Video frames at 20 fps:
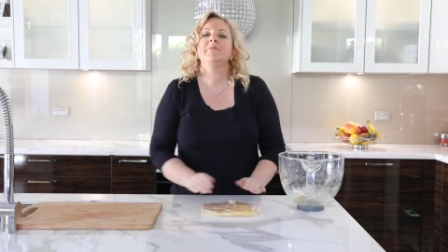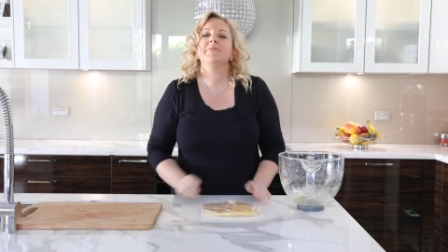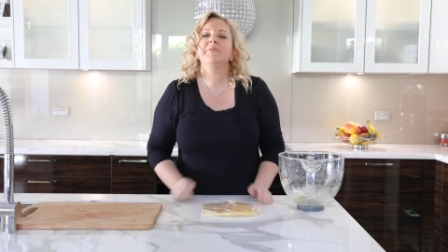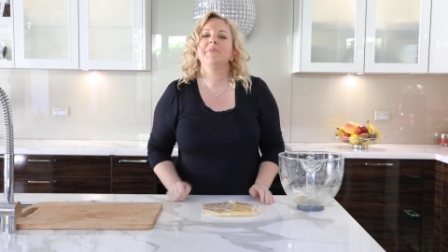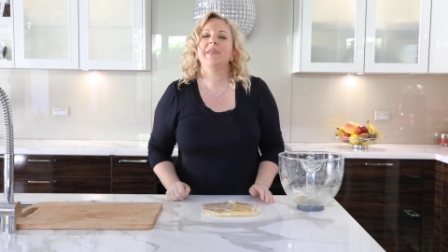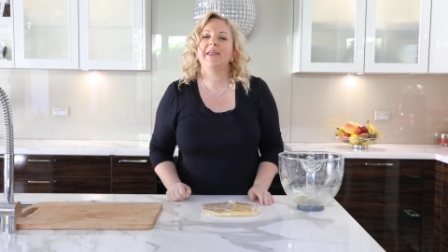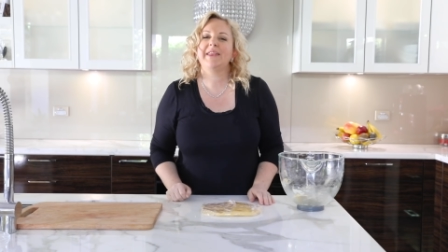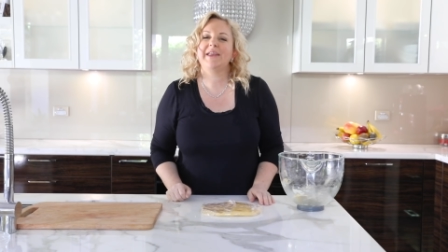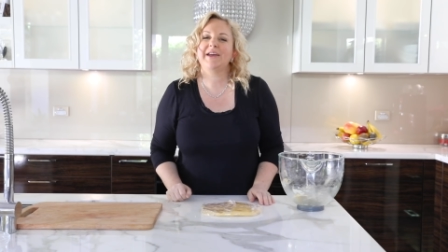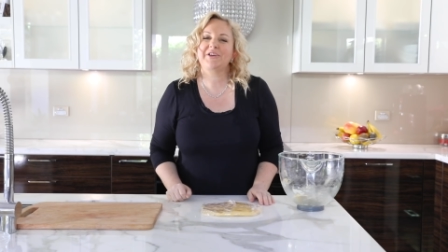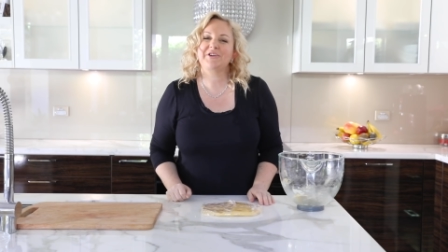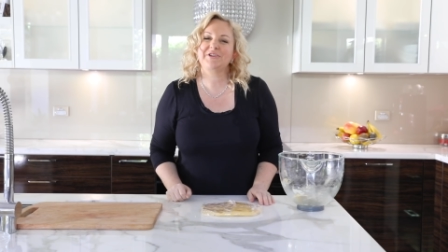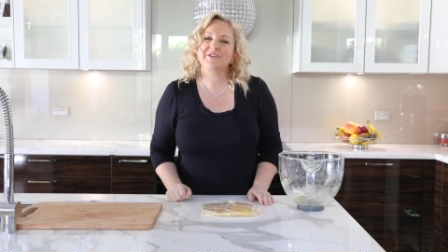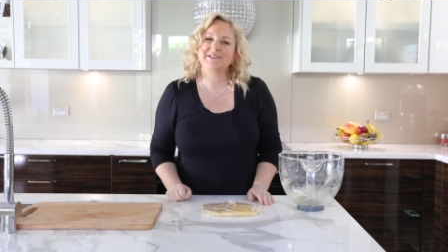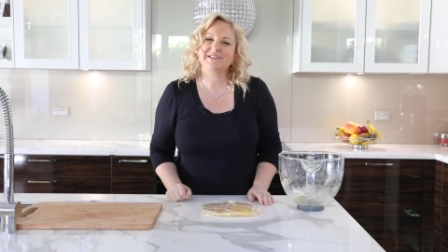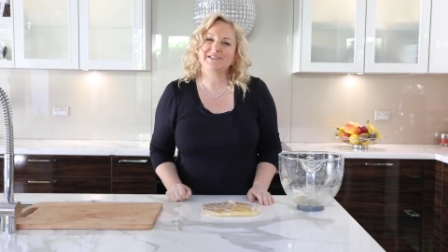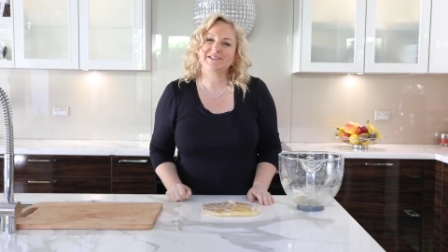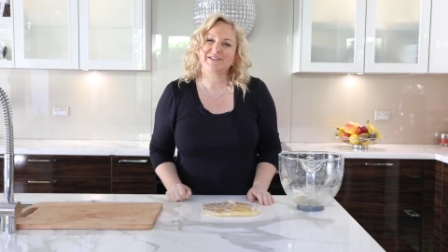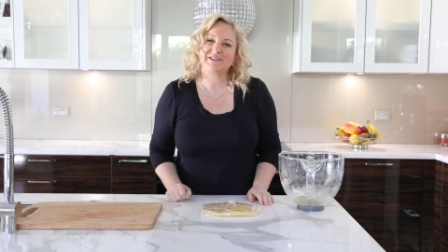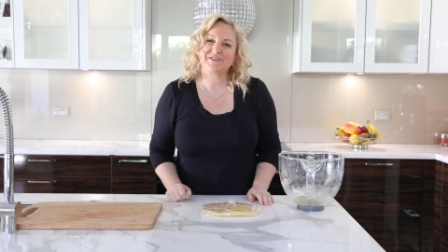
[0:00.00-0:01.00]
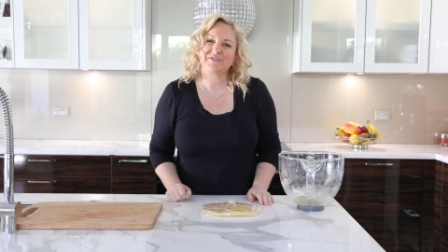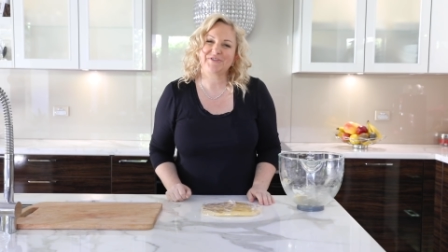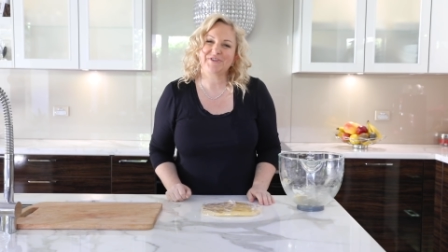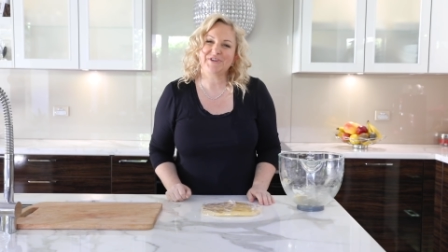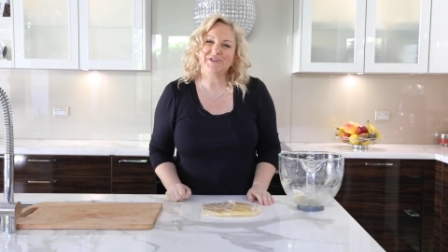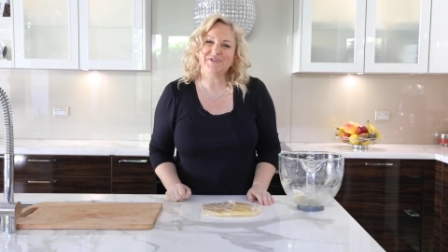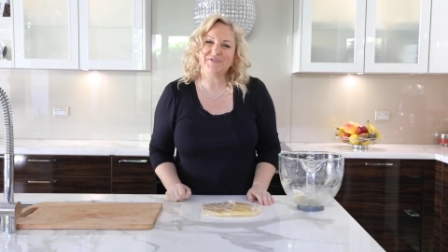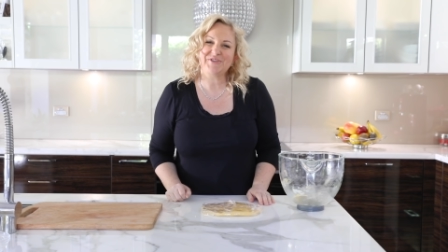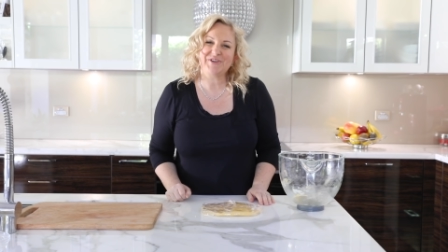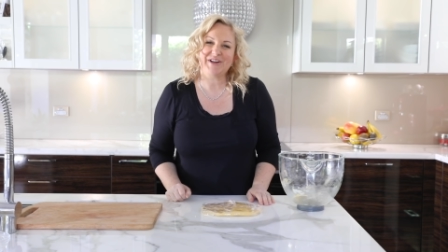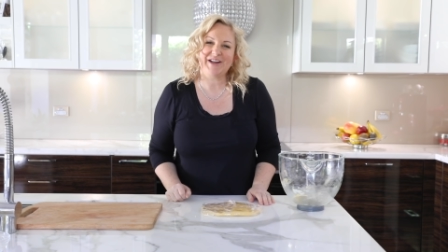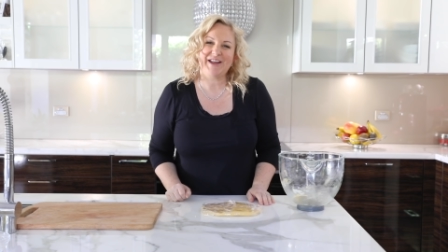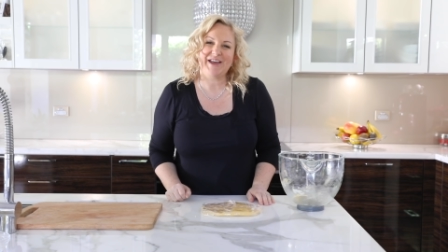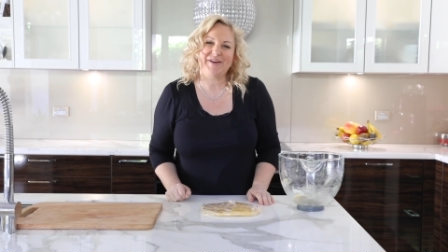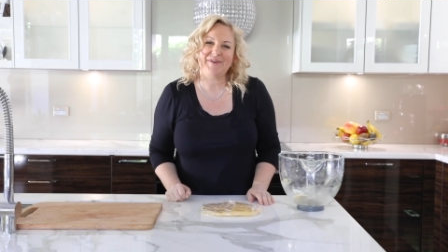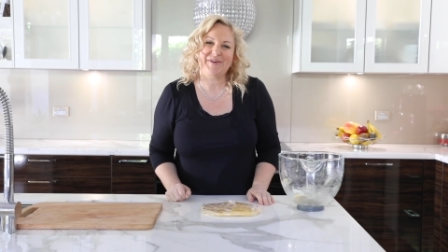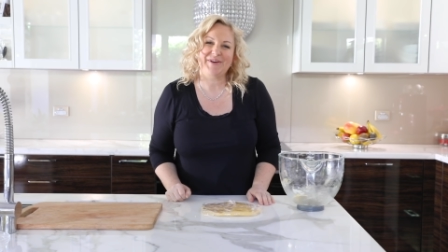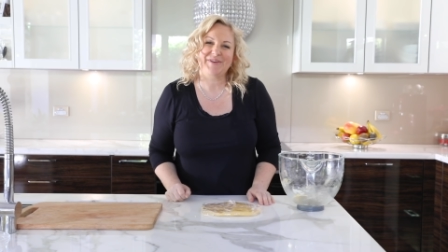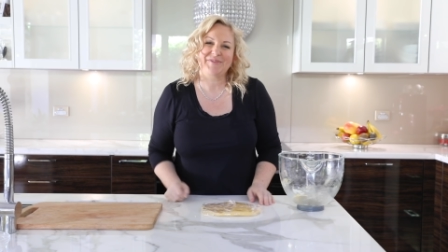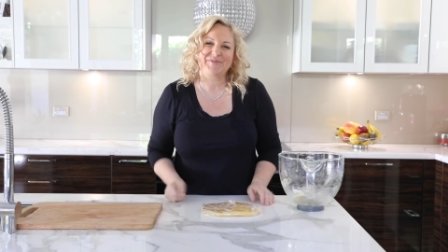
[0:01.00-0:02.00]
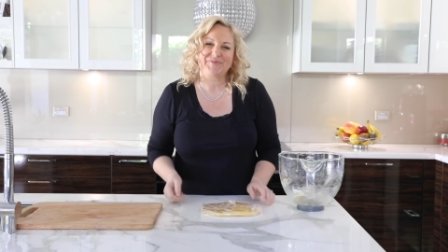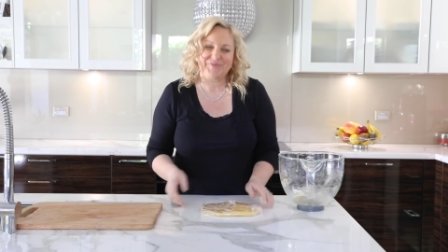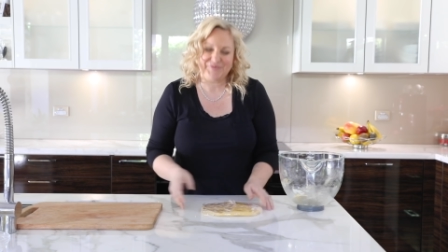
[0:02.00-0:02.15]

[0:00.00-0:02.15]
Now that goes into the fridge for an hour.